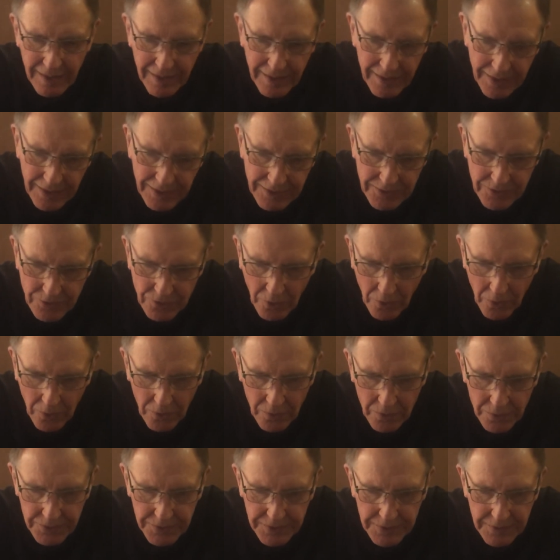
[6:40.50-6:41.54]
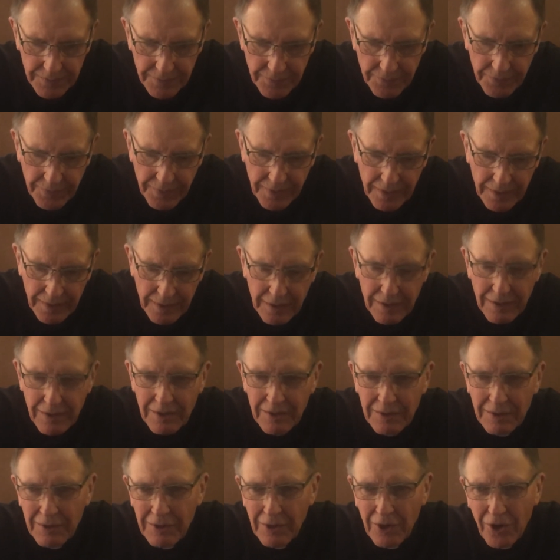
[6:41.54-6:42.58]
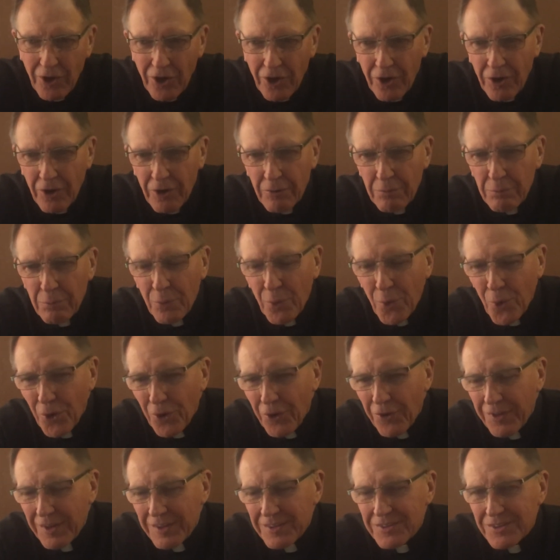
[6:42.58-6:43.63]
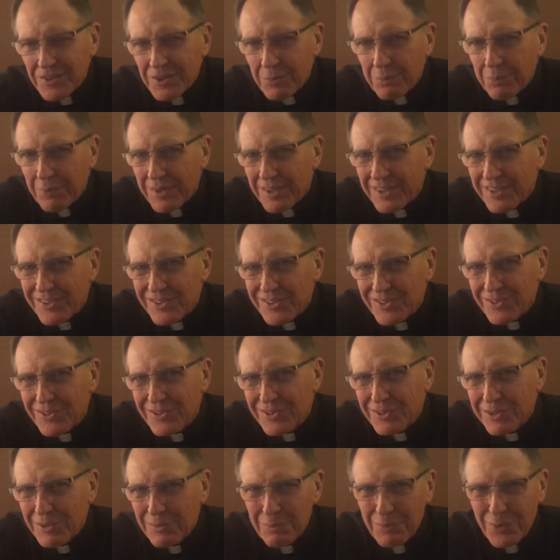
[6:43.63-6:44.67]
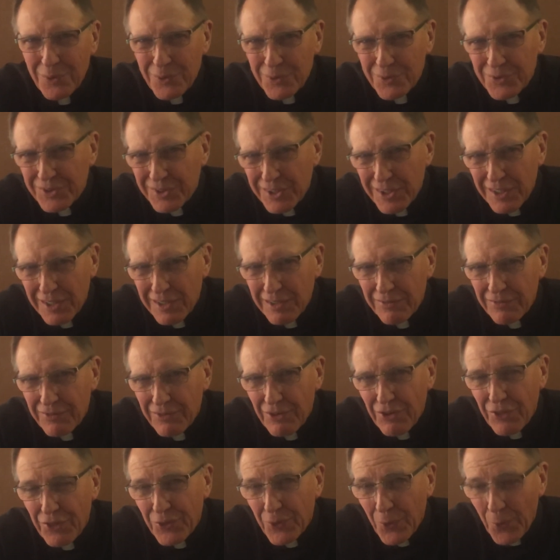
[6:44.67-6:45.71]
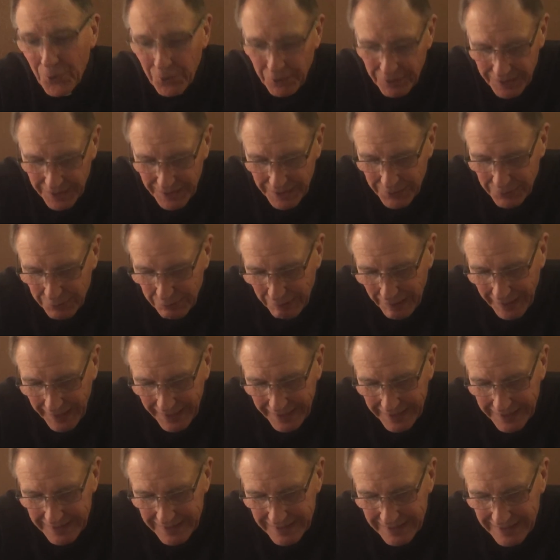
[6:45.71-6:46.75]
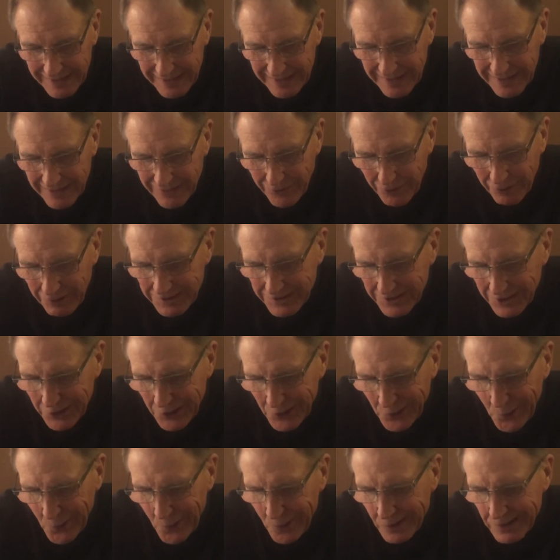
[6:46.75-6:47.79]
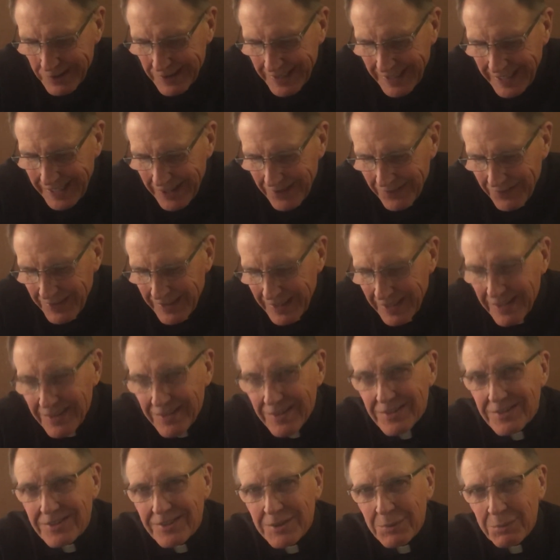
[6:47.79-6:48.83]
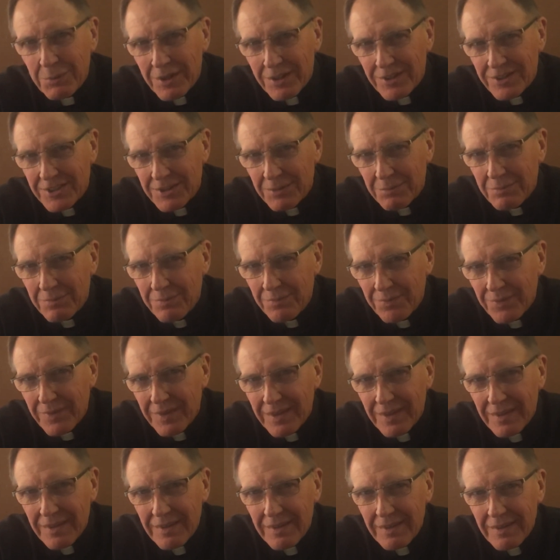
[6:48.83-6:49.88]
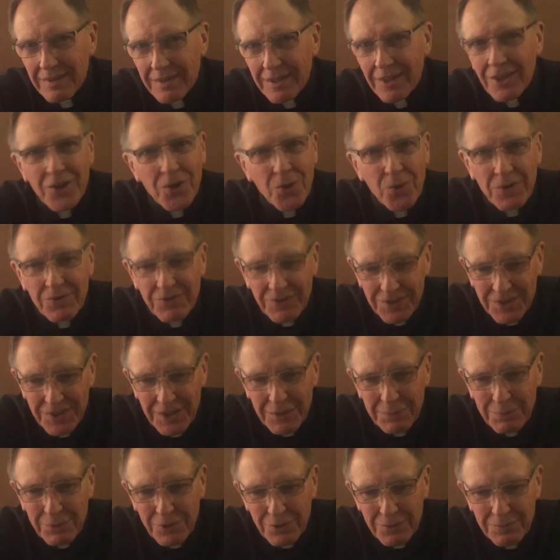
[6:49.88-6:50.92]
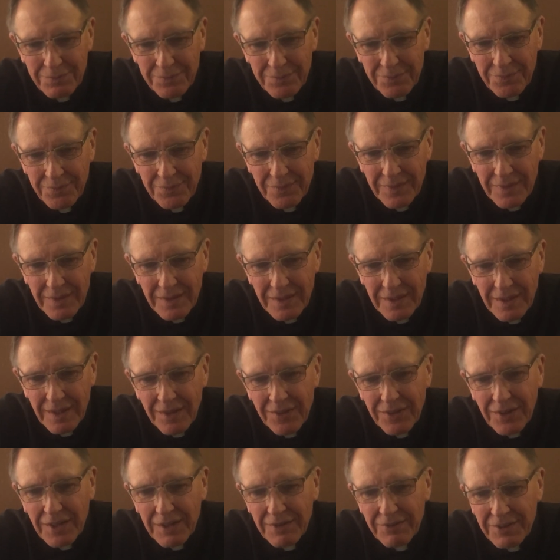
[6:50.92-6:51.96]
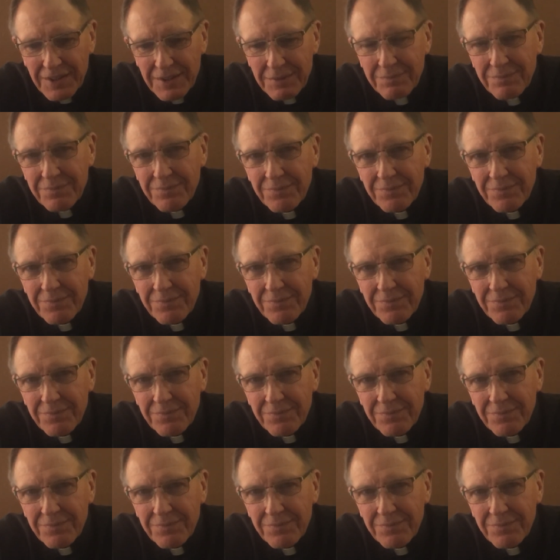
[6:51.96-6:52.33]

these stoles are more than simply symbols of authority and rank. For us in an oil town, this symbolism can go even deeper. Think of it.